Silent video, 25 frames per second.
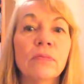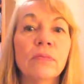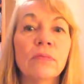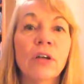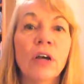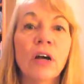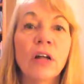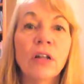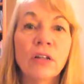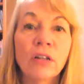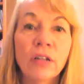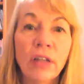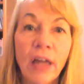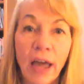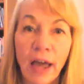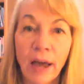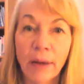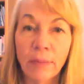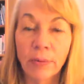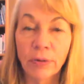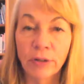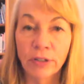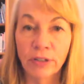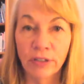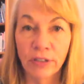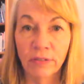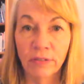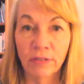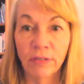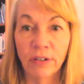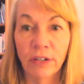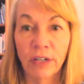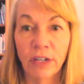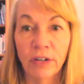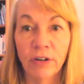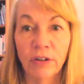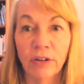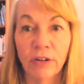collaborative
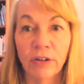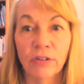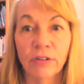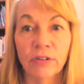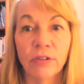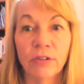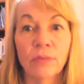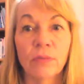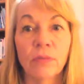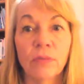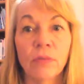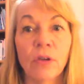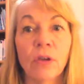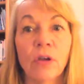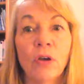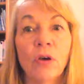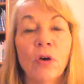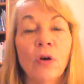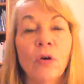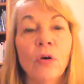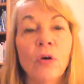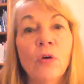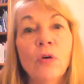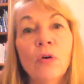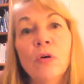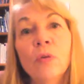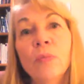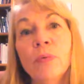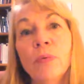leaders who